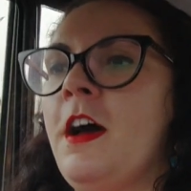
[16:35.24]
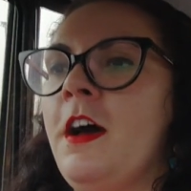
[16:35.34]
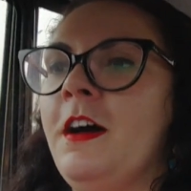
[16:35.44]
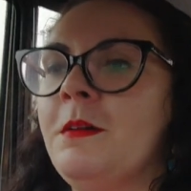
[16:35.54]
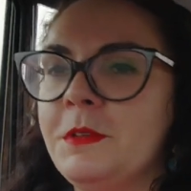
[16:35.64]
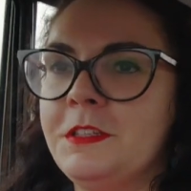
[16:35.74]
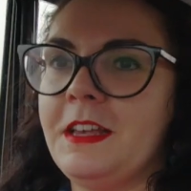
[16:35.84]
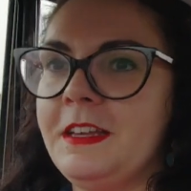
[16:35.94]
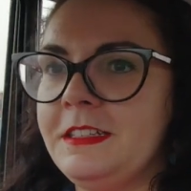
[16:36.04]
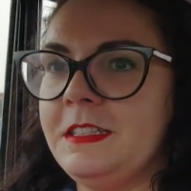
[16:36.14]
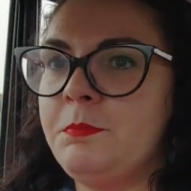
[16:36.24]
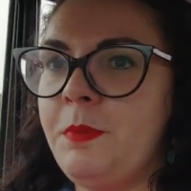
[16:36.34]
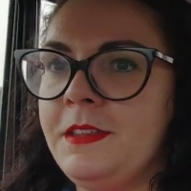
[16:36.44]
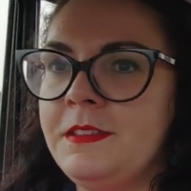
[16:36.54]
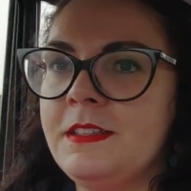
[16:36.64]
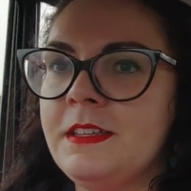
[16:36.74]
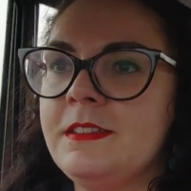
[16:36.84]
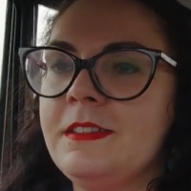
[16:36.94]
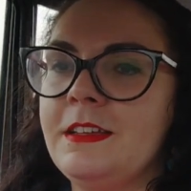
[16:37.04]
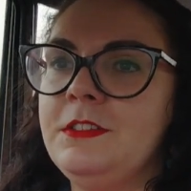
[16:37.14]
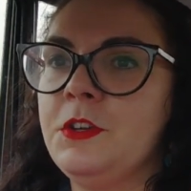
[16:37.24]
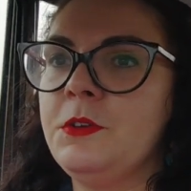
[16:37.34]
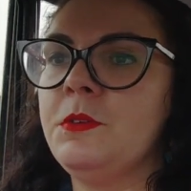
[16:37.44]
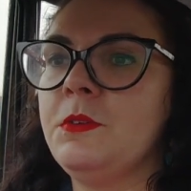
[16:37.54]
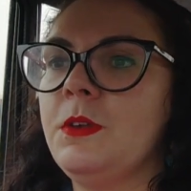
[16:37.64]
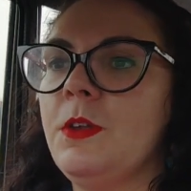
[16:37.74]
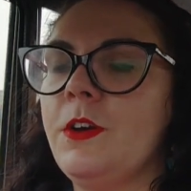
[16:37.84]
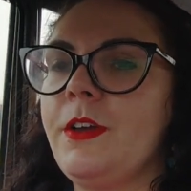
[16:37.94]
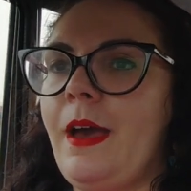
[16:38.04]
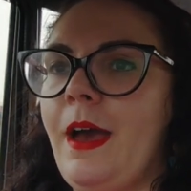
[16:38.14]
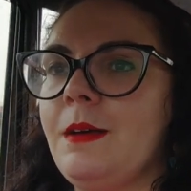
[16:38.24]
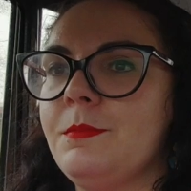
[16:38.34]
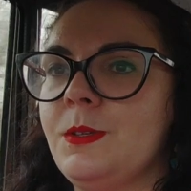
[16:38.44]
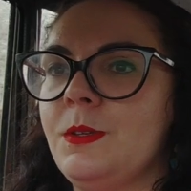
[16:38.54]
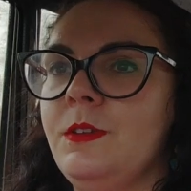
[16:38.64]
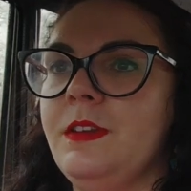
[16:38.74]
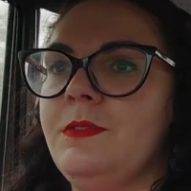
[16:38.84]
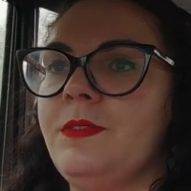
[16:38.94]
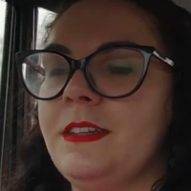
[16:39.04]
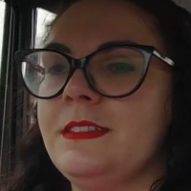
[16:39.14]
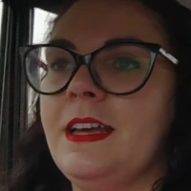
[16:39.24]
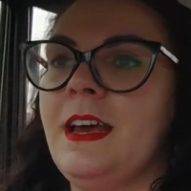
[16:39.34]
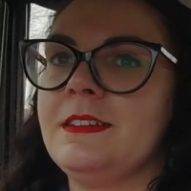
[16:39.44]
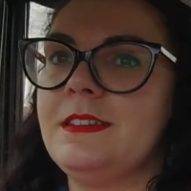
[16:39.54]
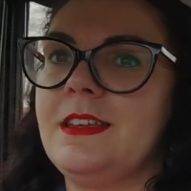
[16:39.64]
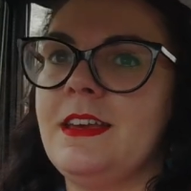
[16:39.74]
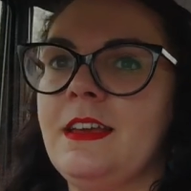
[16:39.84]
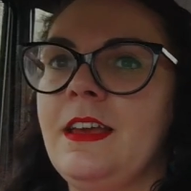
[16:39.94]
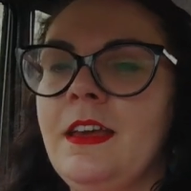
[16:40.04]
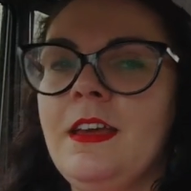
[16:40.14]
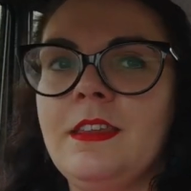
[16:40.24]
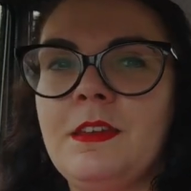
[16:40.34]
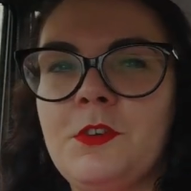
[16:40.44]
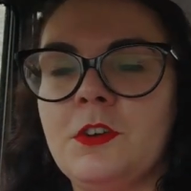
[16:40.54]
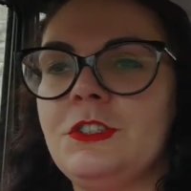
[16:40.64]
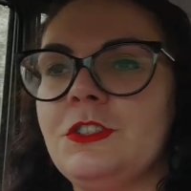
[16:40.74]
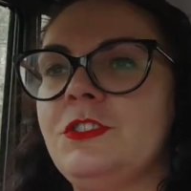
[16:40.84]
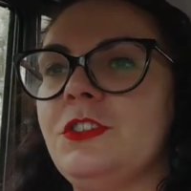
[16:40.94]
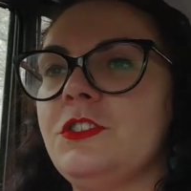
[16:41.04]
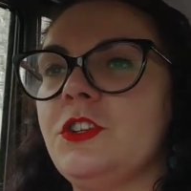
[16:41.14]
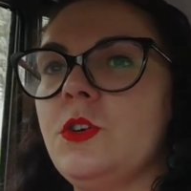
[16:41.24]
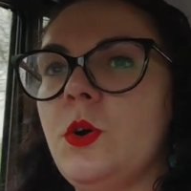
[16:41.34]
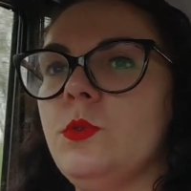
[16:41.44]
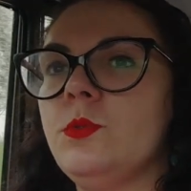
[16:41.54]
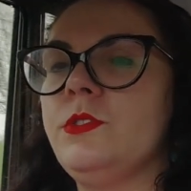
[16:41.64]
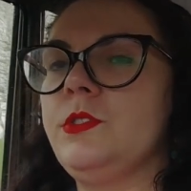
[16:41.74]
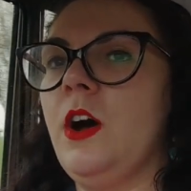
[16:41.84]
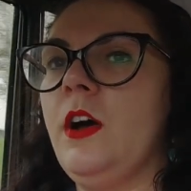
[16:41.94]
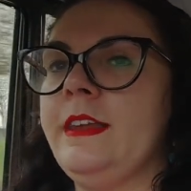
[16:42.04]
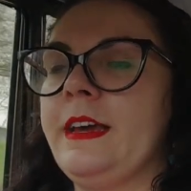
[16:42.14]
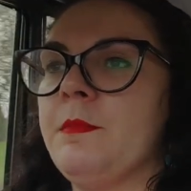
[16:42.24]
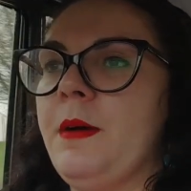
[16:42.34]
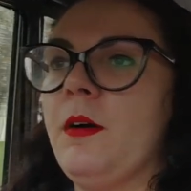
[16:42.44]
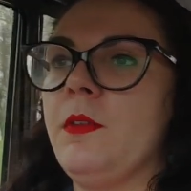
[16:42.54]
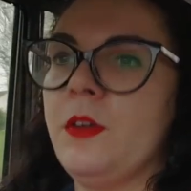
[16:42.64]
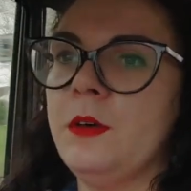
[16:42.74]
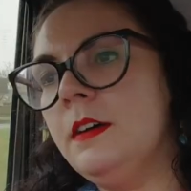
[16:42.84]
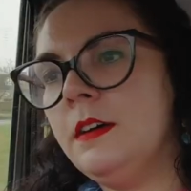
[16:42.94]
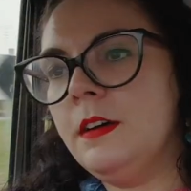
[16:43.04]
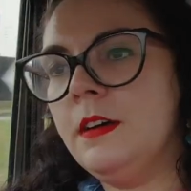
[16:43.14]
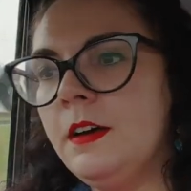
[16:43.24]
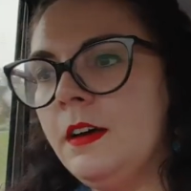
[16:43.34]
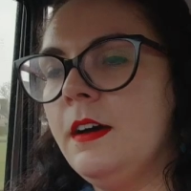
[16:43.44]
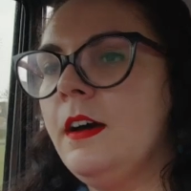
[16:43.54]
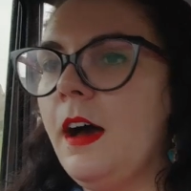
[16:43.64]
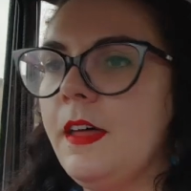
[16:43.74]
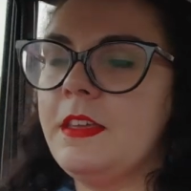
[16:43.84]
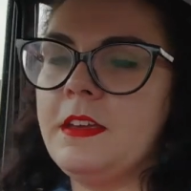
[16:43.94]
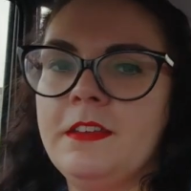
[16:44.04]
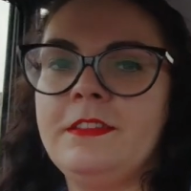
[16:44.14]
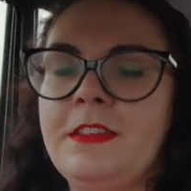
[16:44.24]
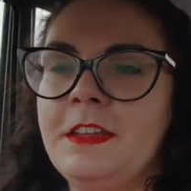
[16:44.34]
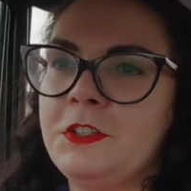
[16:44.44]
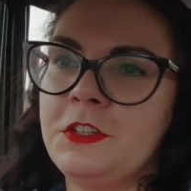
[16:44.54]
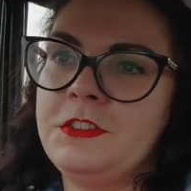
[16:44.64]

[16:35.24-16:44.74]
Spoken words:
Mercedes-Benzes. They do look absolutely fantastic. They've got just such a cool styling about them, and they're just